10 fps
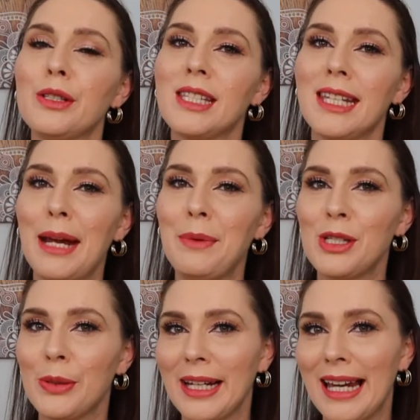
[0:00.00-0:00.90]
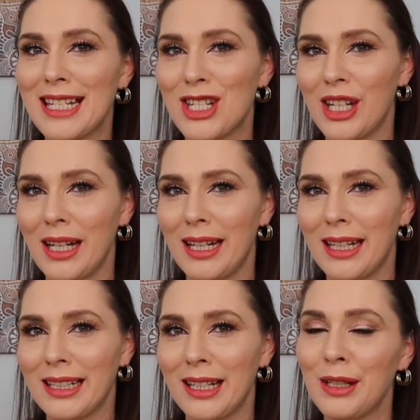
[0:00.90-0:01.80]
today we're doing a
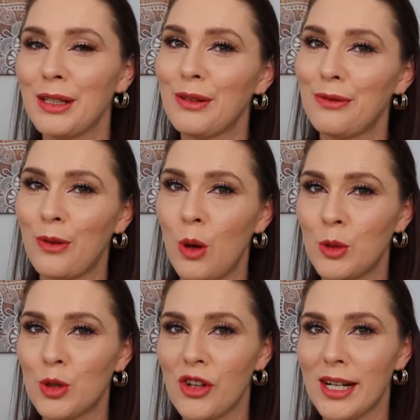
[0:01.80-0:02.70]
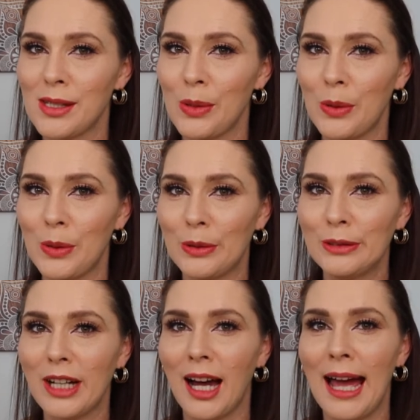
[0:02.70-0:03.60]
Shein formal dress haul.
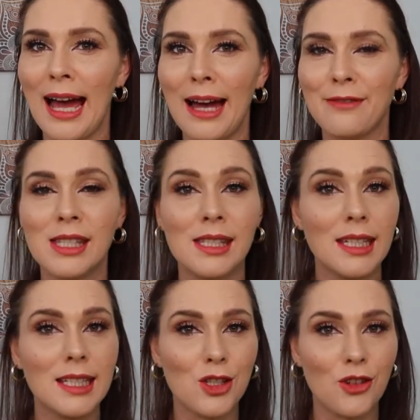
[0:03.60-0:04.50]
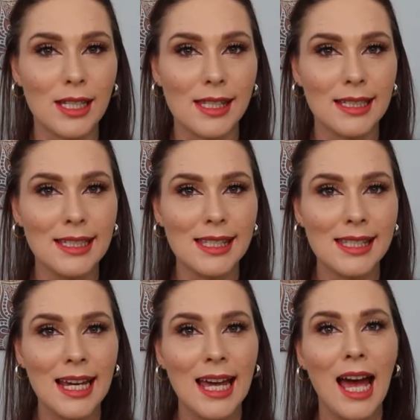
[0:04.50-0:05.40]
I have six
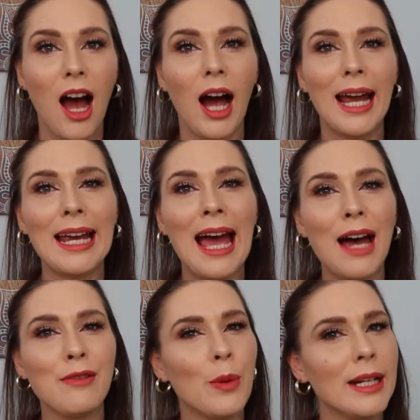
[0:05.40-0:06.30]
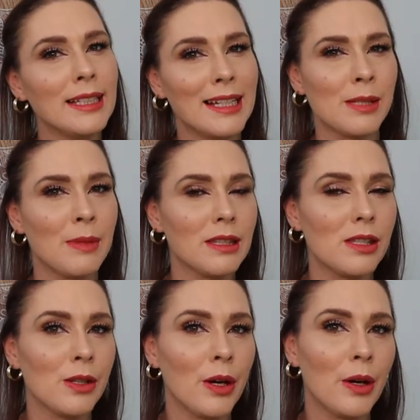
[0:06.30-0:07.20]
dresses. I have a wedding next month,
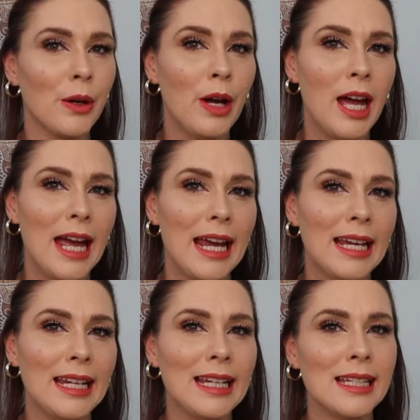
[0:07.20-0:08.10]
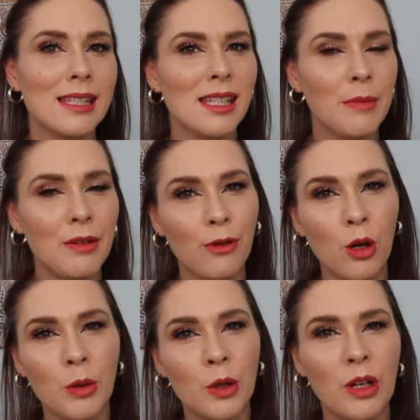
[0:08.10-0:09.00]
so it is
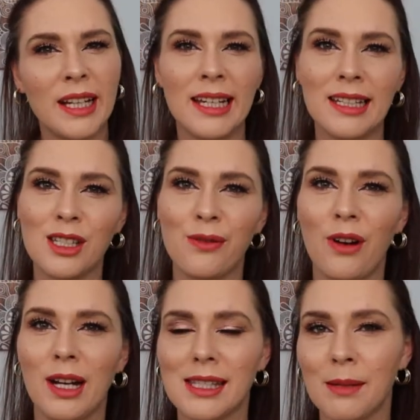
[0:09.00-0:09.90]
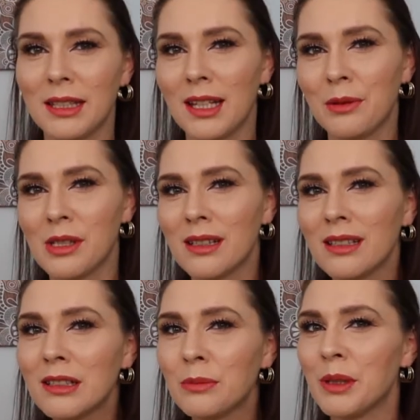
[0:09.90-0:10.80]
semi-formal. I needed to find something that was a
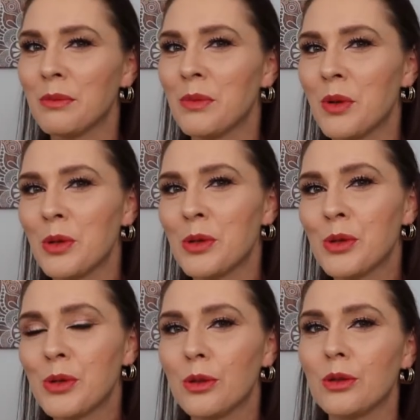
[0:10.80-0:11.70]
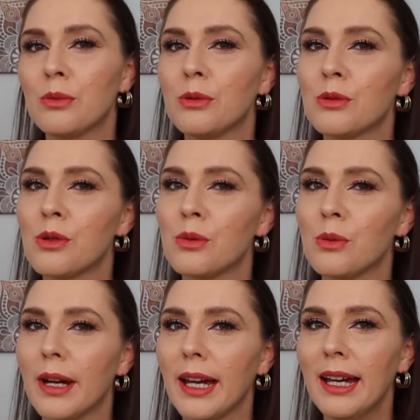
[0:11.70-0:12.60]
little bit more suitable to
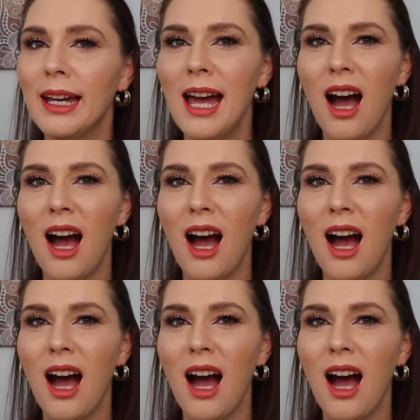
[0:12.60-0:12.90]
wear.